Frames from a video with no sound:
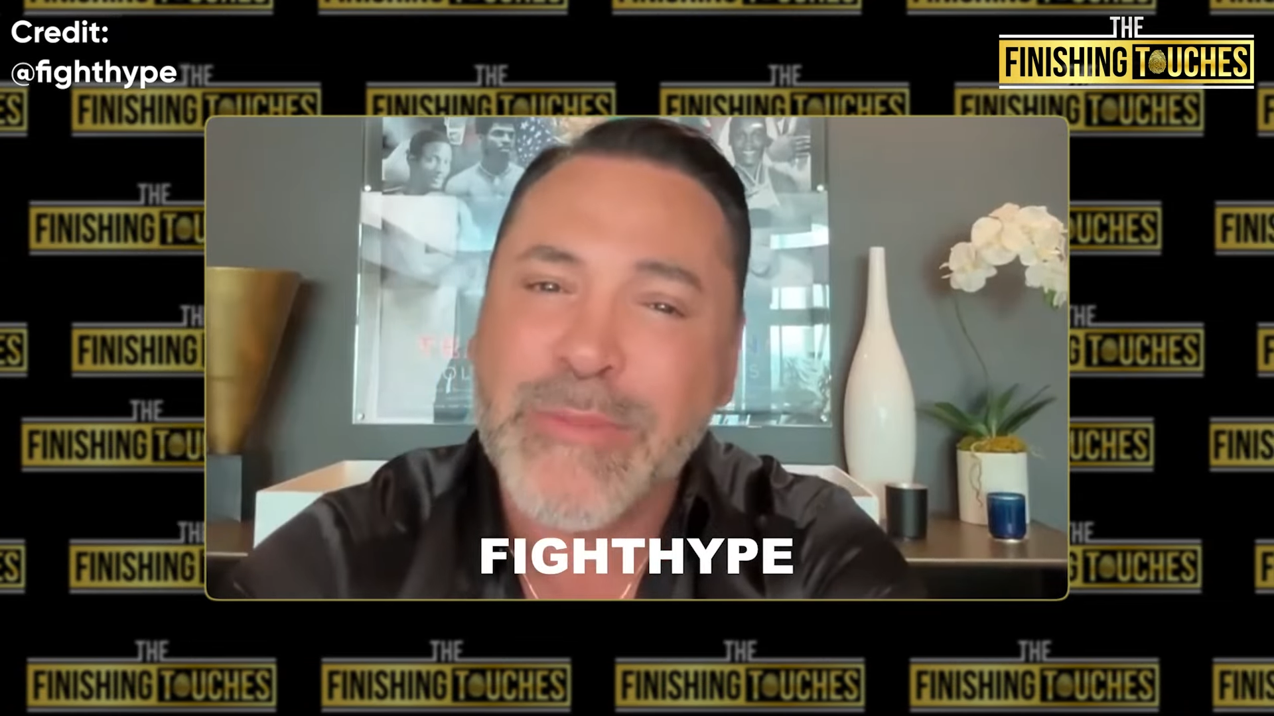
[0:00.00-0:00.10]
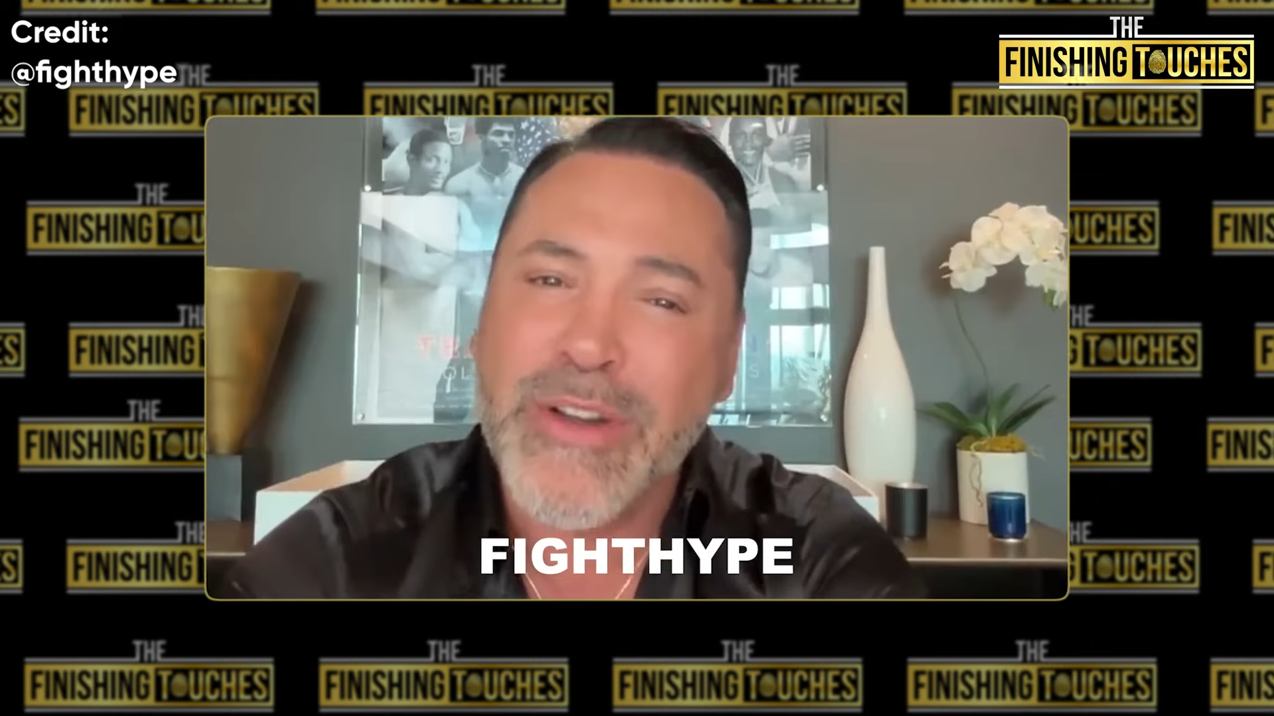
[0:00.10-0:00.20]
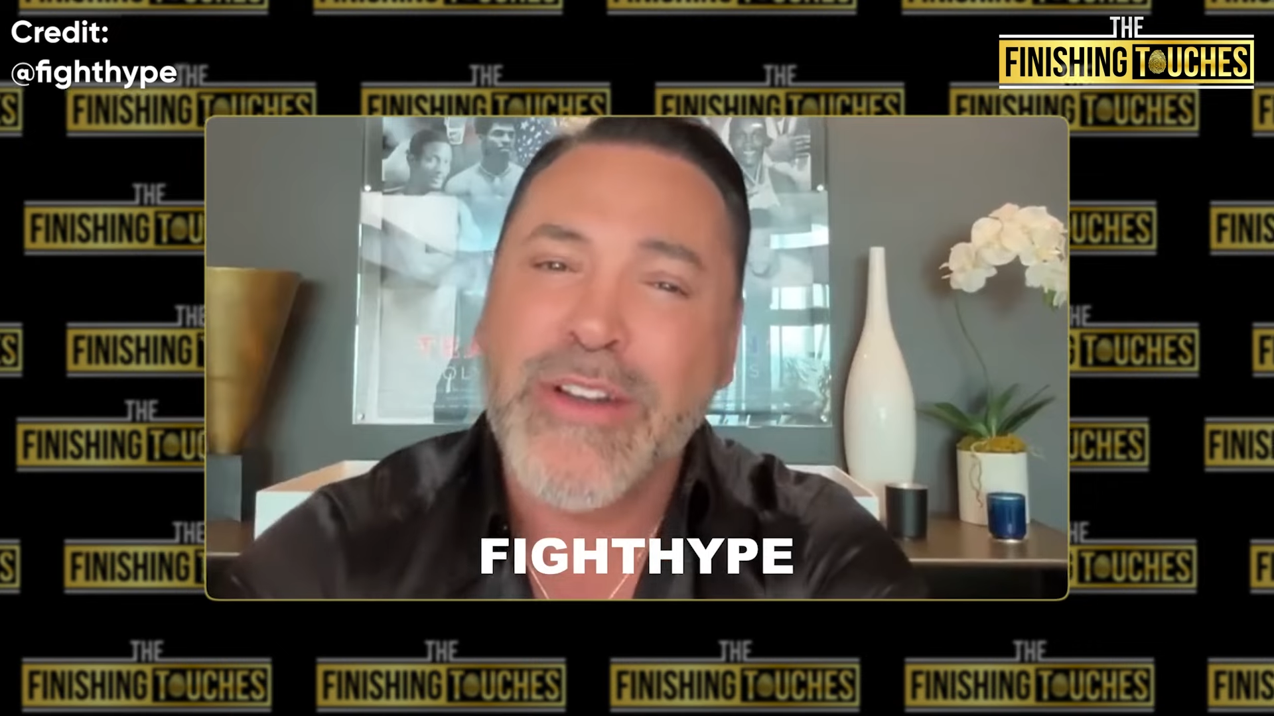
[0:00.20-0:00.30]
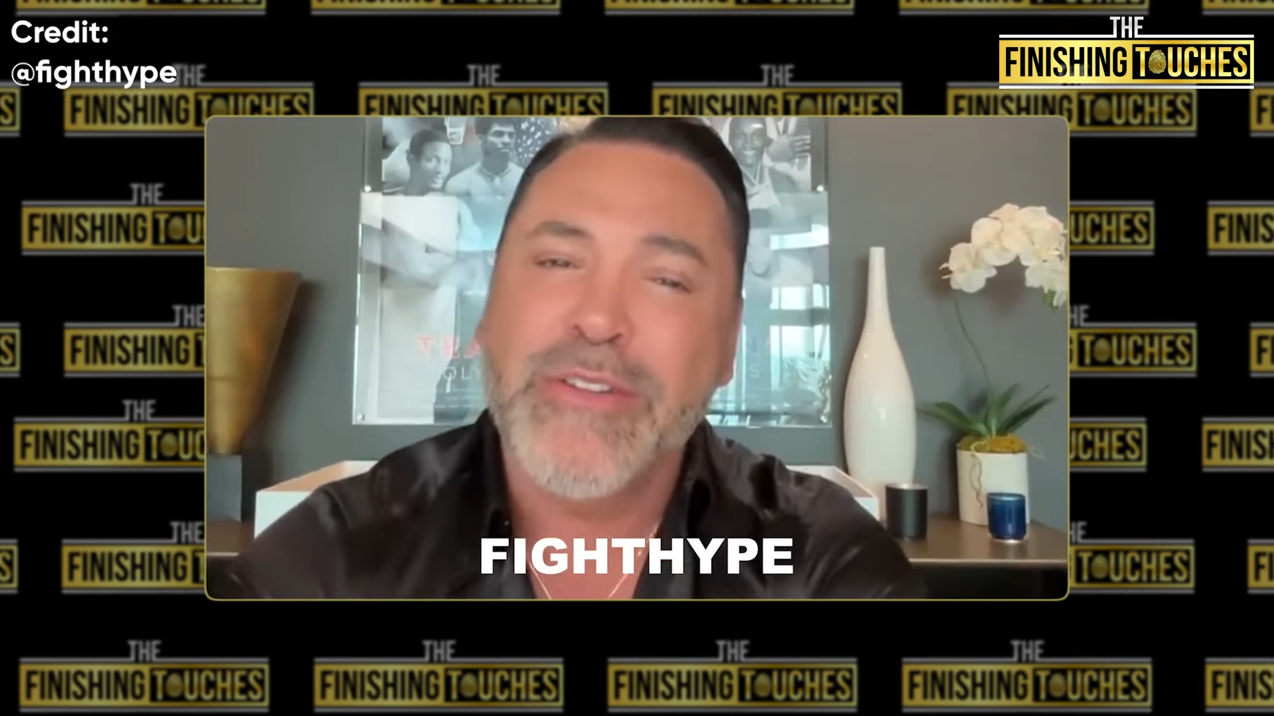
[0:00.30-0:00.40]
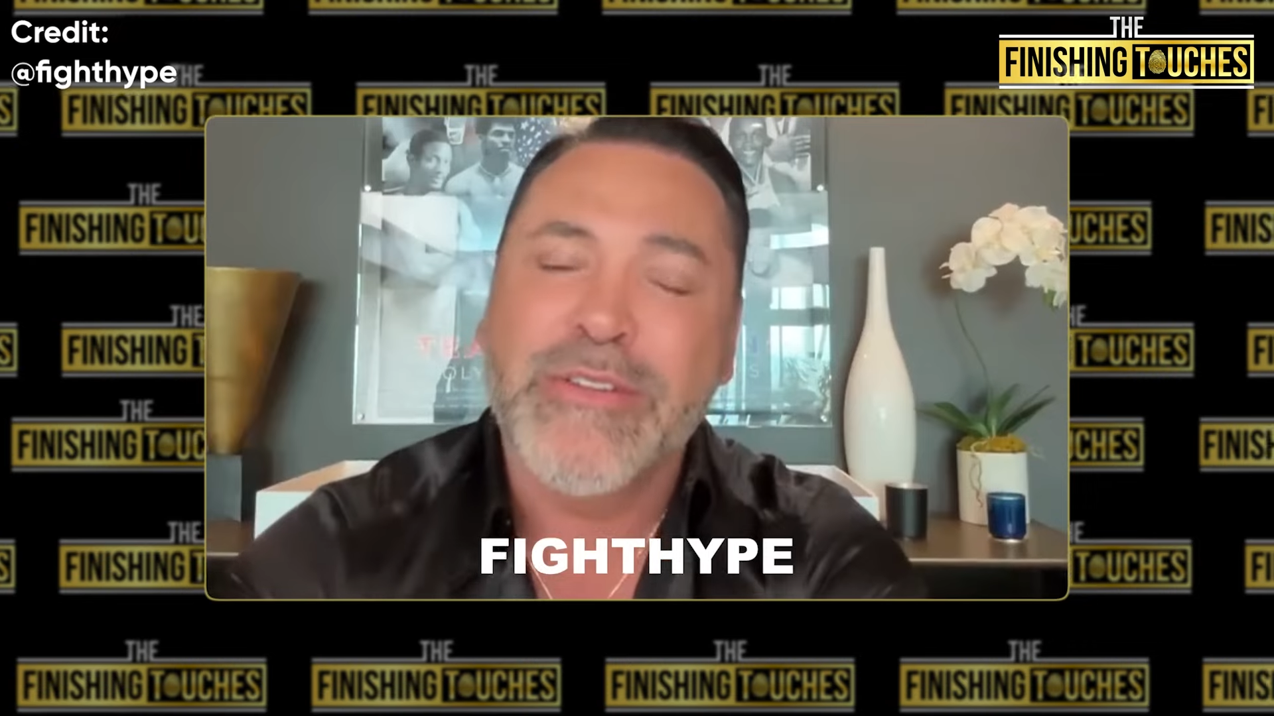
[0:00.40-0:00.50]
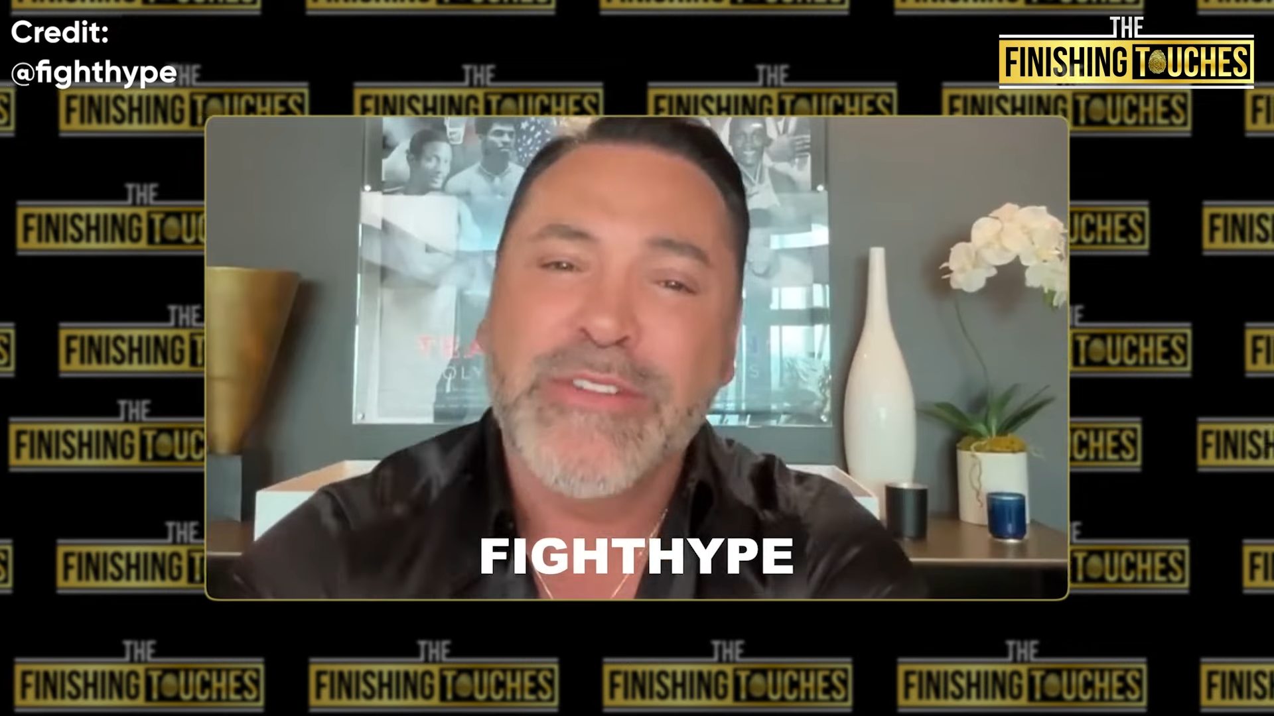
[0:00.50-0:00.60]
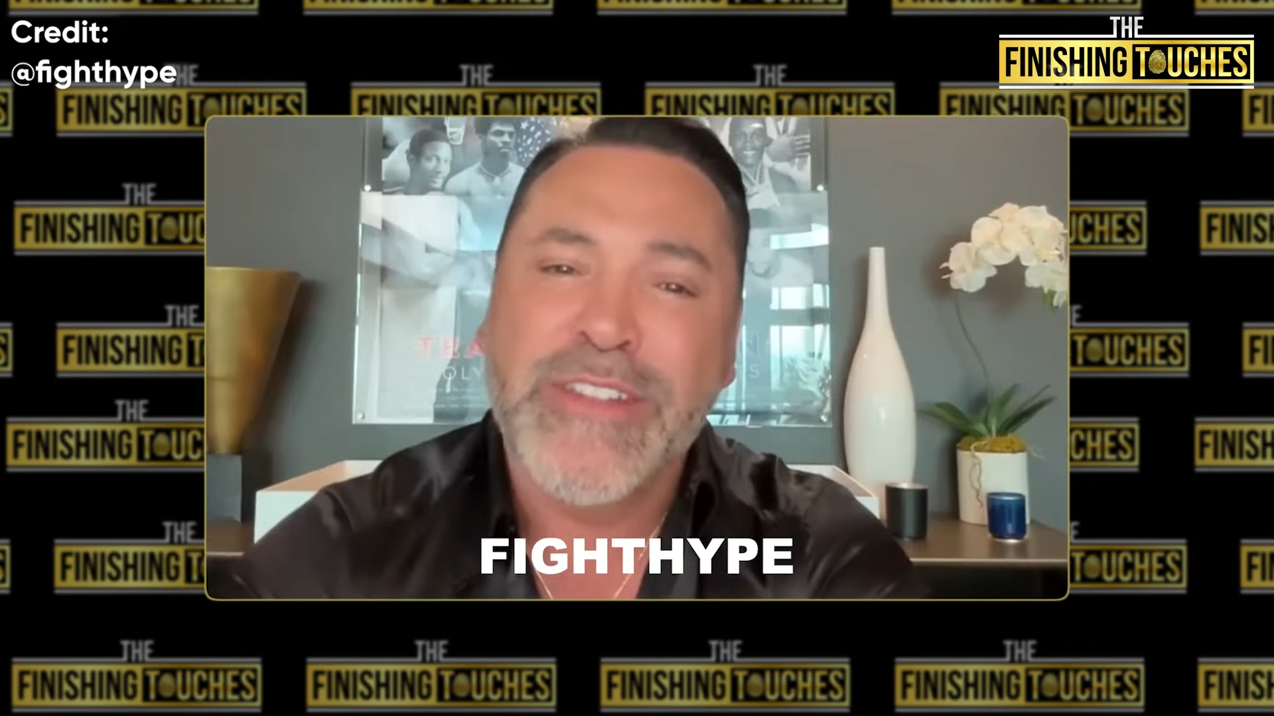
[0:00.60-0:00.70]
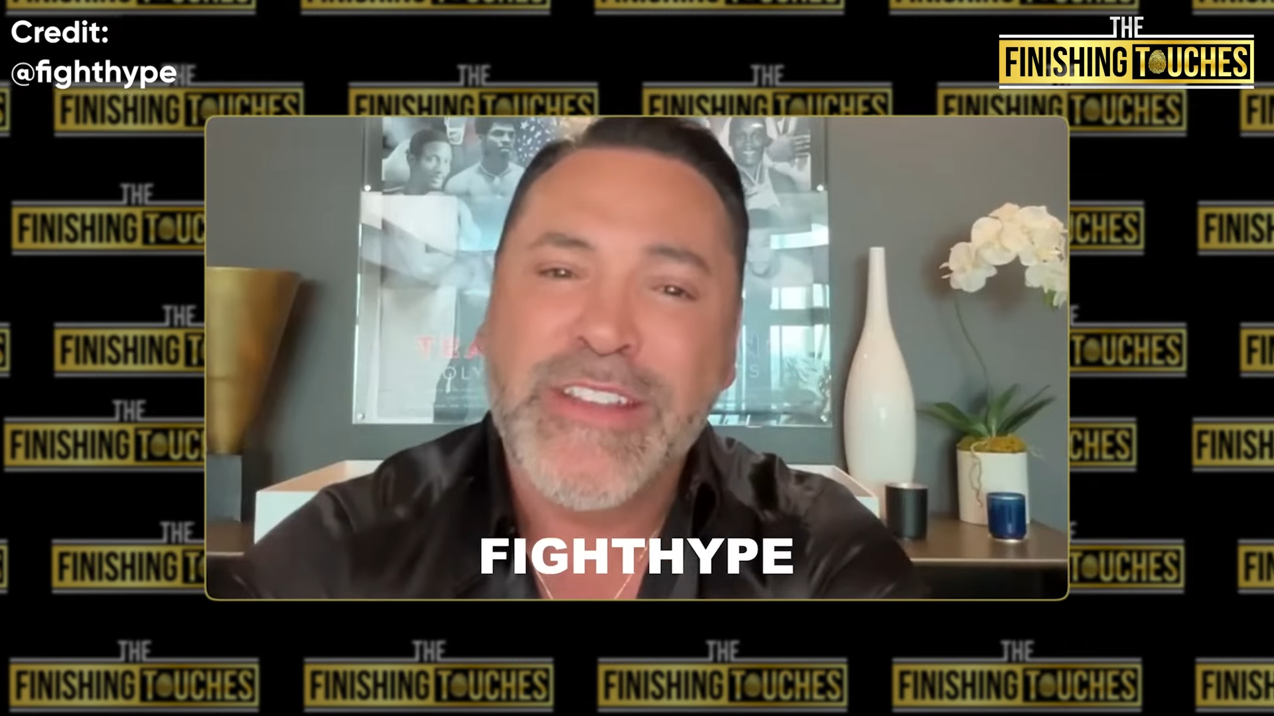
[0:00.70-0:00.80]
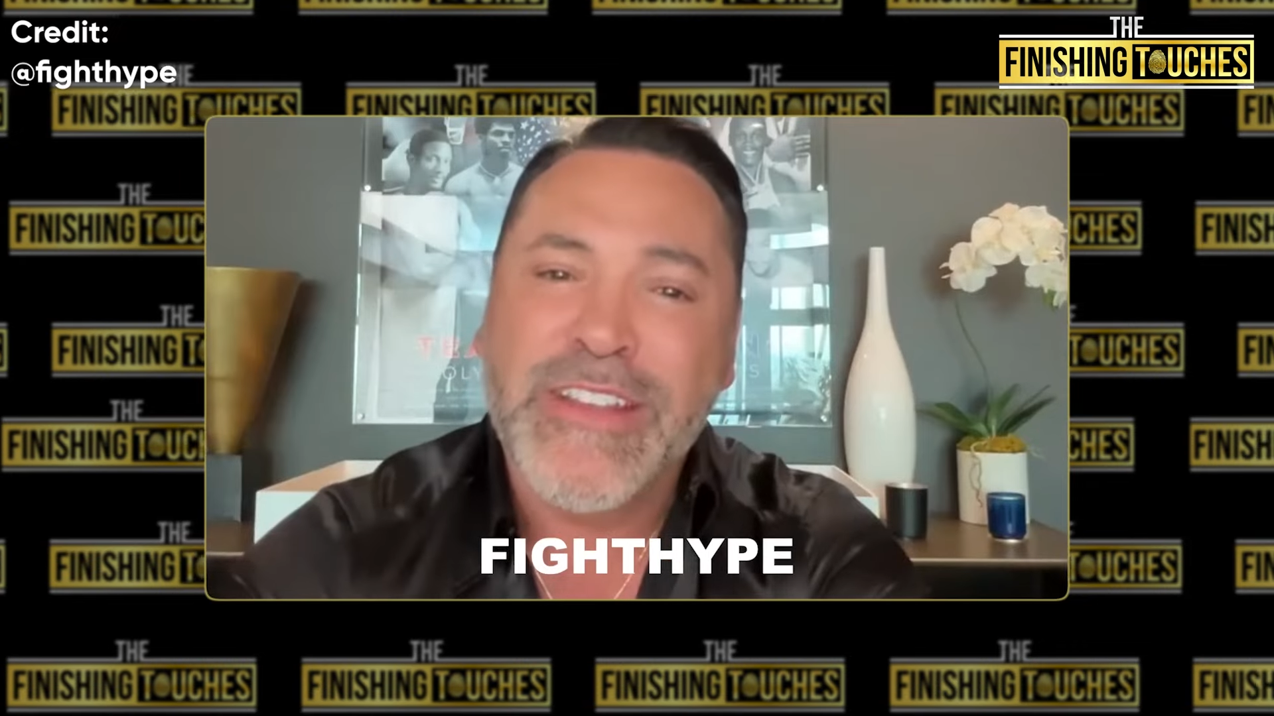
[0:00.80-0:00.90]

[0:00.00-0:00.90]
bro,